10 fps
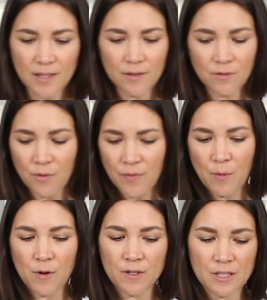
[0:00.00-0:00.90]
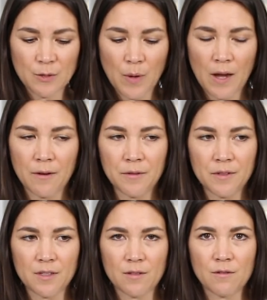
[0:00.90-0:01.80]
I don't know if I want to spiral
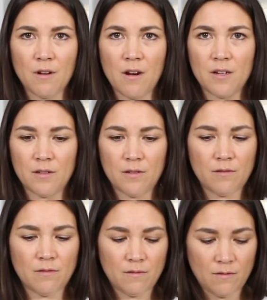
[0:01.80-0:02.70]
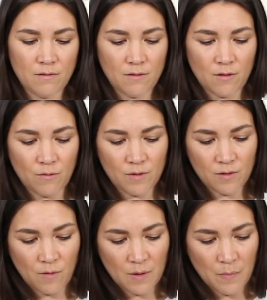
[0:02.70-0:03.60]
this or not. Oh,
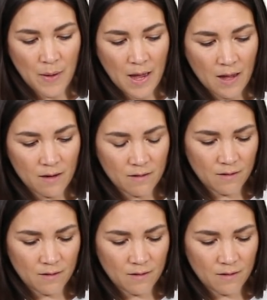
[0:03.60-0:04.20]
it's going bad.